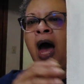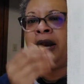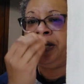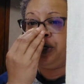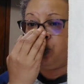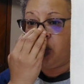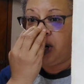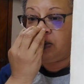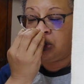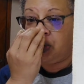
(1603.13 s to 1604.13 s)
I didn't know what
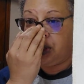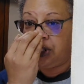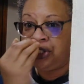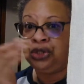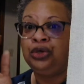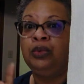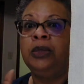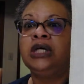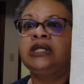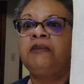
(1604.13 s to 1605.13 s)
I was going to do
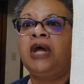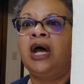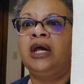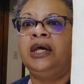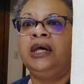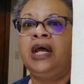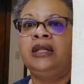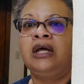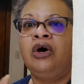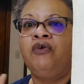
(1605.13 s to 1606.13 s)
because I'm not good
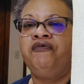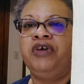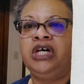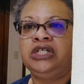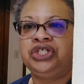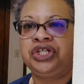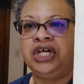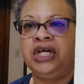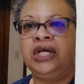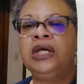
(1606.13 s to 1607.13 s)
at the whole fudge
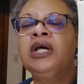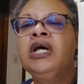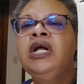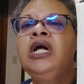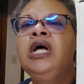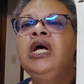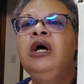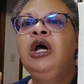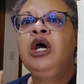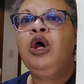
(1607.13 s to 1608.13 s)
thing.
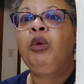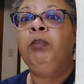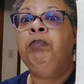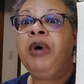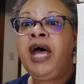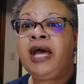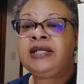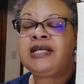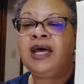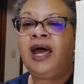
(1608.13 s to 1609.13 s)

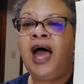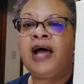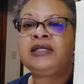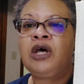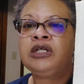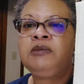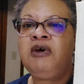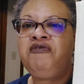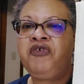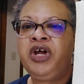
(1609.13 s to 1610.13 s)
But I talked to
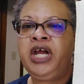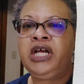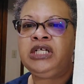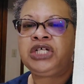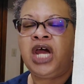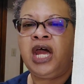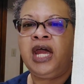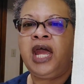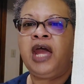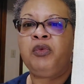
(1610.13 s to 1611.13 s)
my friend
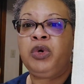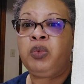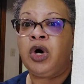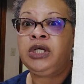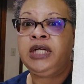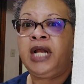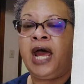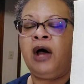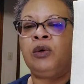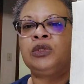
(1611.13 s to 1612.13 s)
EJ and we worked it
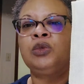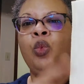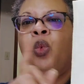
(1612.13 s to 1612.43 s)
out.